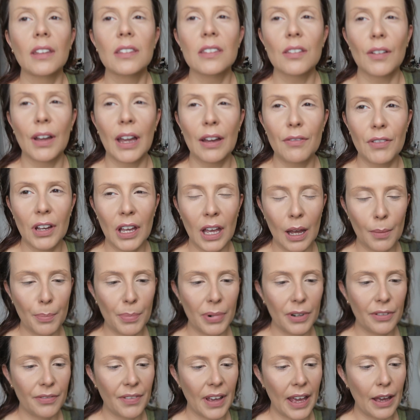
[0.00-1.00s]
So I have a
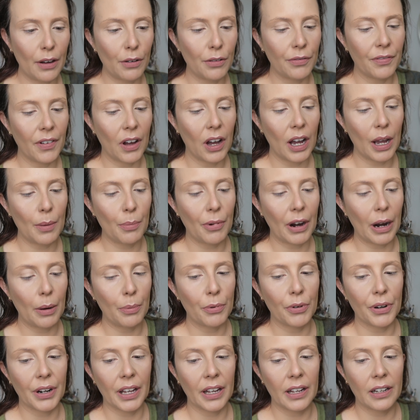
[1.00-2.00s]
couple of e.l.f.
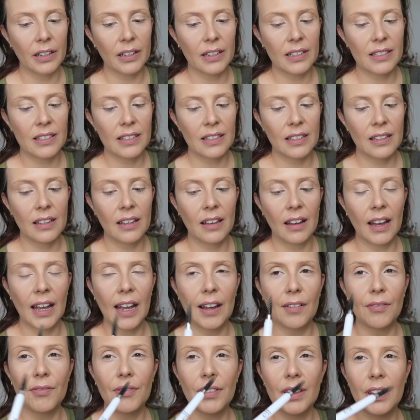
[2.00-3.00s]
eyebrow products. I
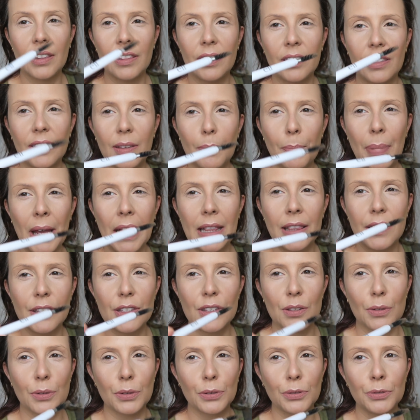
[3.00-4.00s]
have the
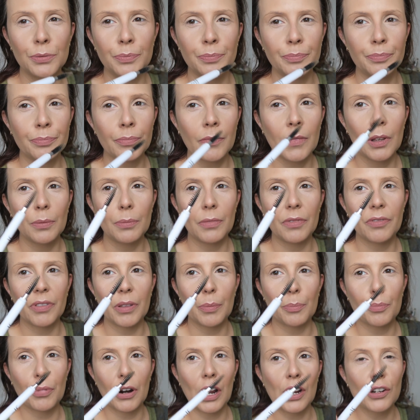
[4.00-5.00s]
pencil with
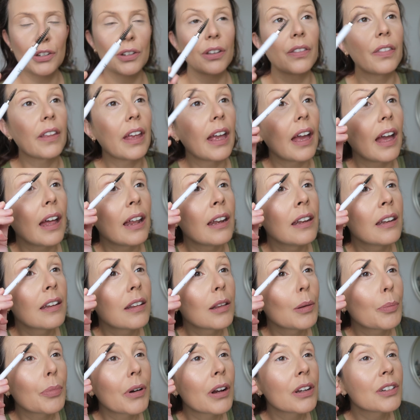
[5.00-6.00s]
the brush on the
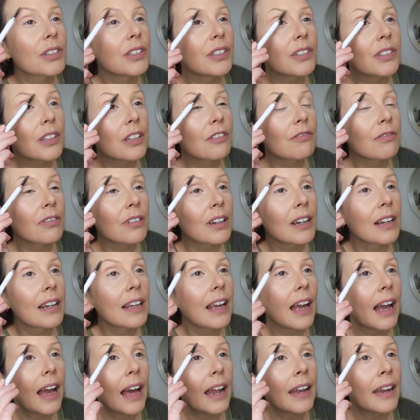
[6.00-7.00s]
end. The brush is
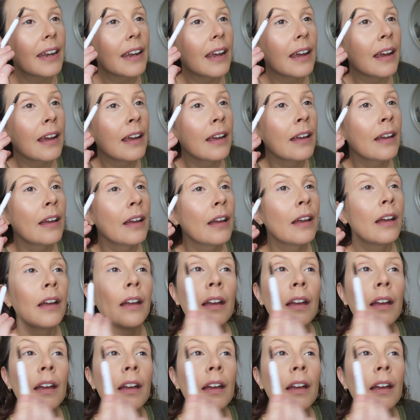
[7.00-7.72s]
really handy.